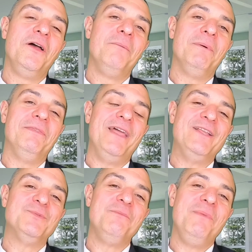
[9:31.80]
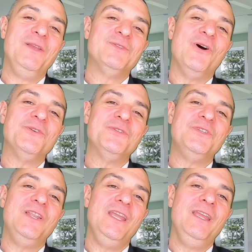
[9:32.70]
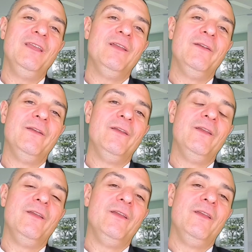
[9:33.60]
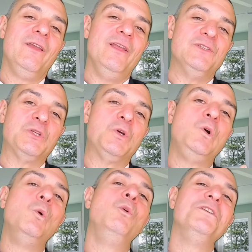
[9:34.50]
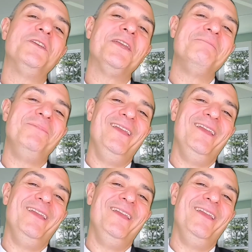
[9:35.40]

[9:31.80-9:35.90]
That's what makes our city as cool as it can be.